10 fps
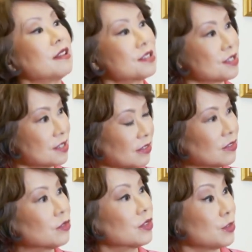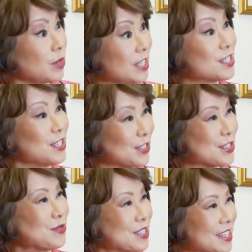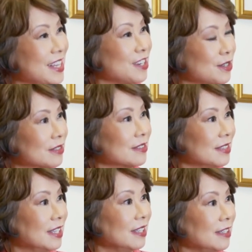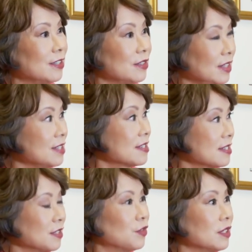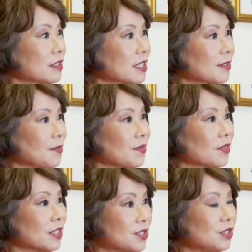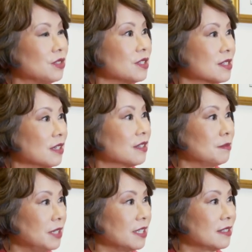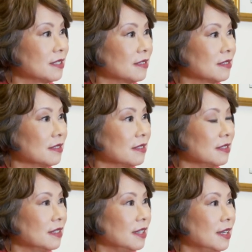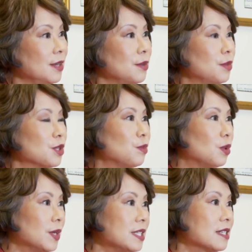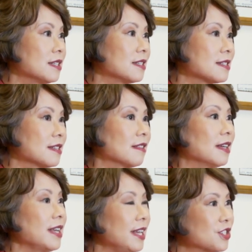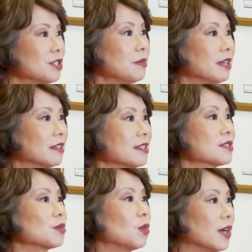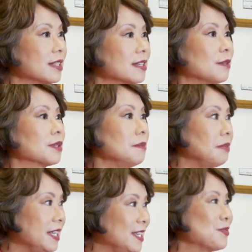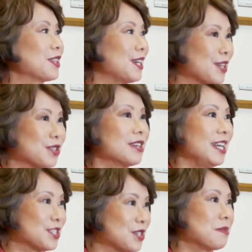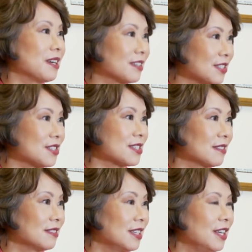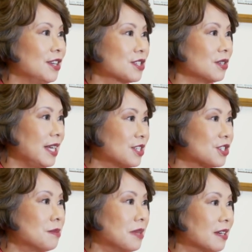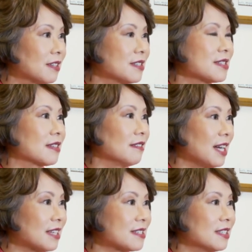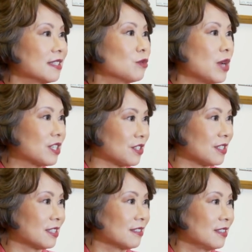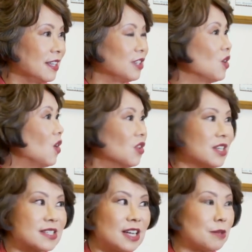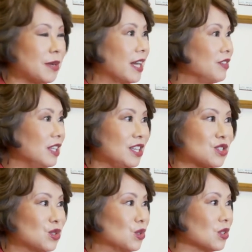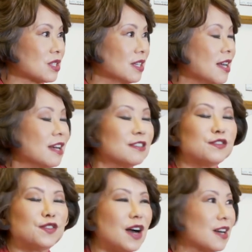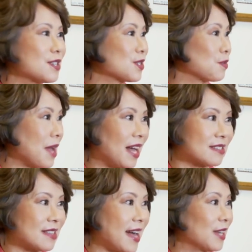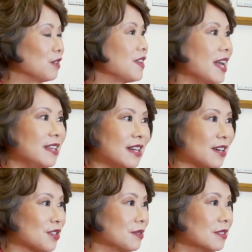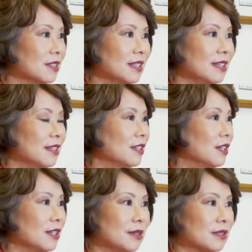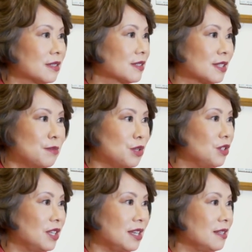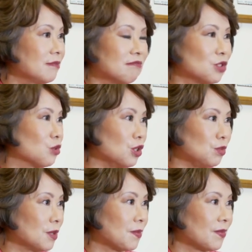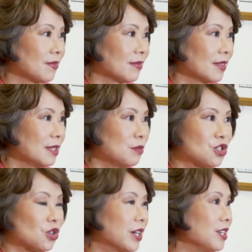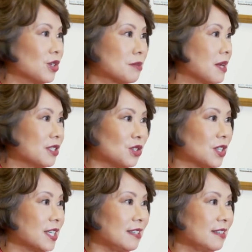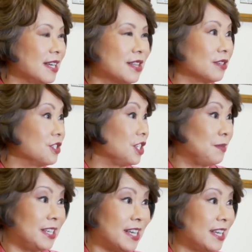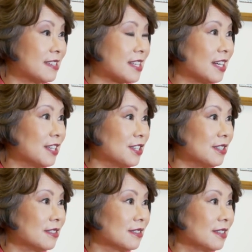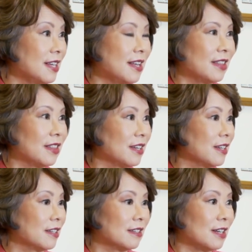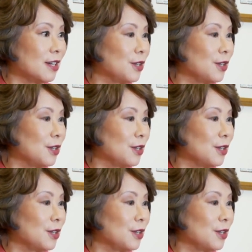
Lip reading: This is the ratios in which they are, these different students are admitted. But the point is that Asian Americans wind up competing with other Asian Americans. Mm-hmm. So Asian American scholastic record in all these top Ivy League schools far surpass that of any other community group, majority or minority. Their GPA is higher, their